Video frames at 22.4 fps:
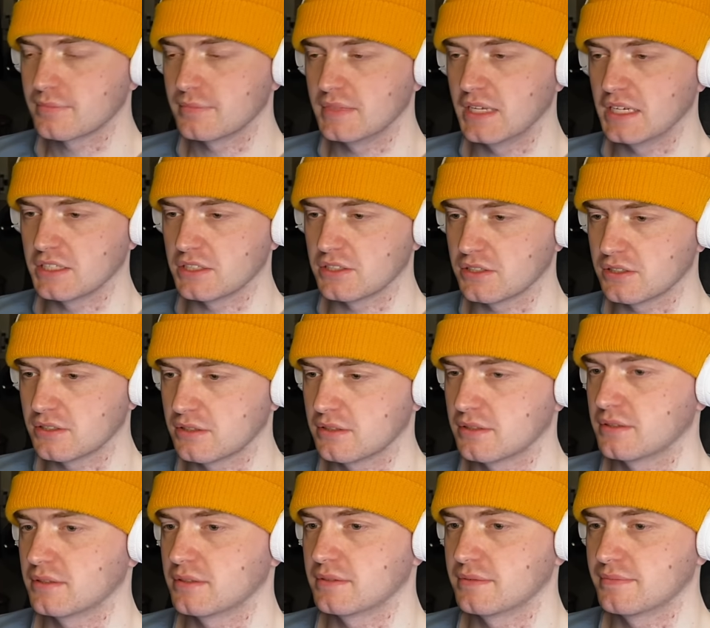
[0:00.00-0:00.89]

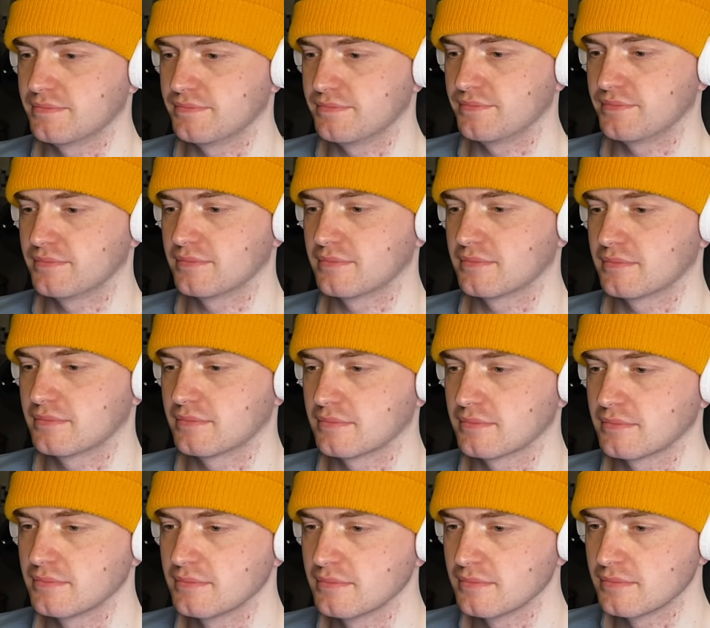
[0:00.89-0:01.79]
Yes.
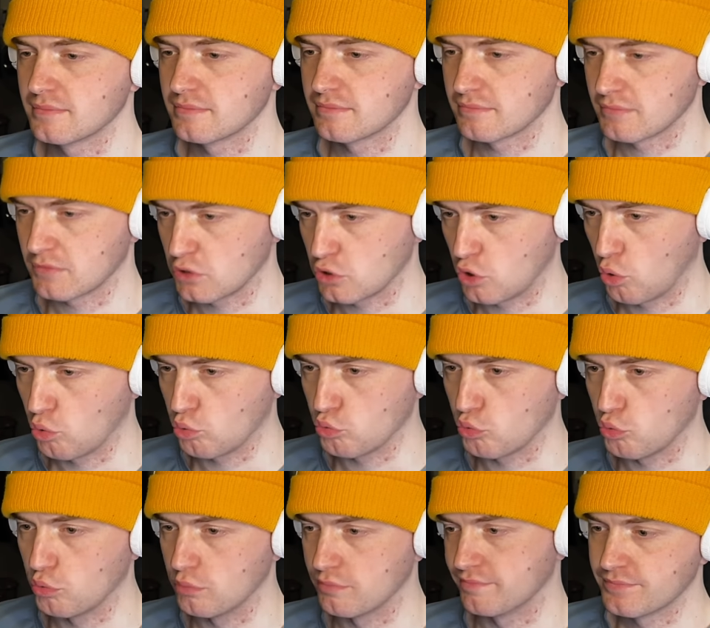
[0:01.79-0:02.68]

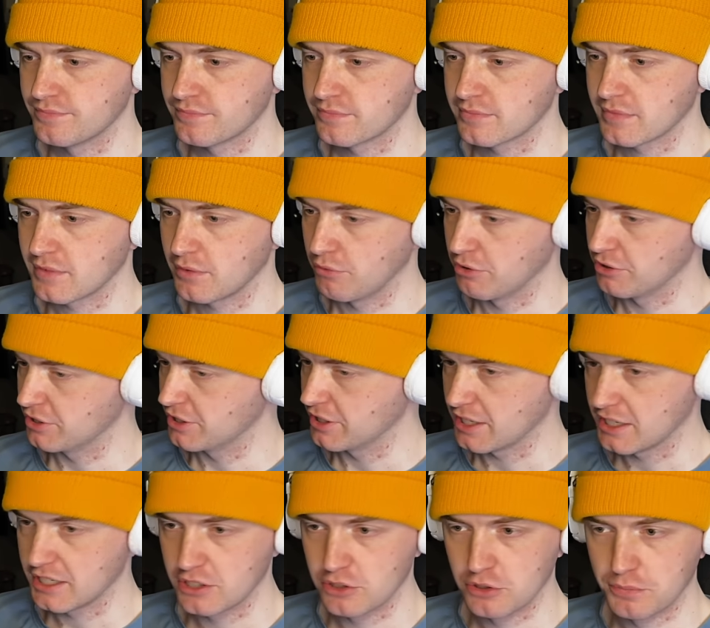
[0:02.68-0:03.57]
Goku. What are you
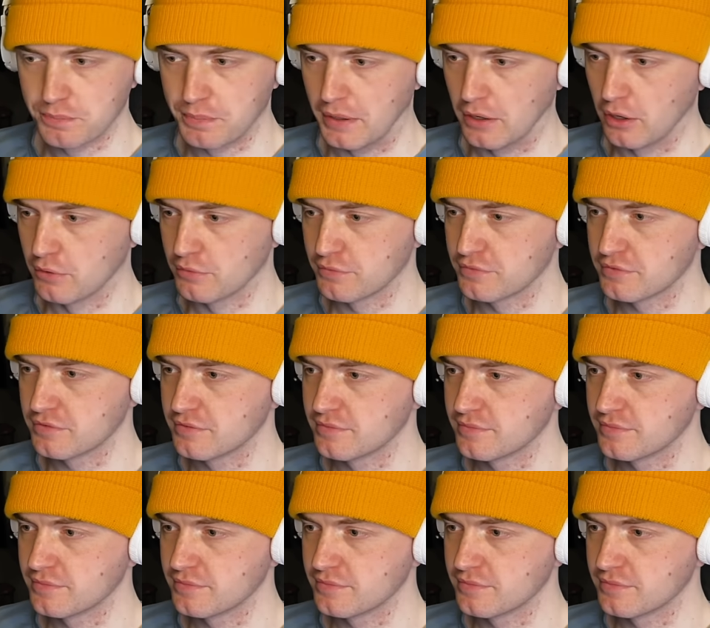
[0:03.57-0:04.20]
gonna do, Pilaf?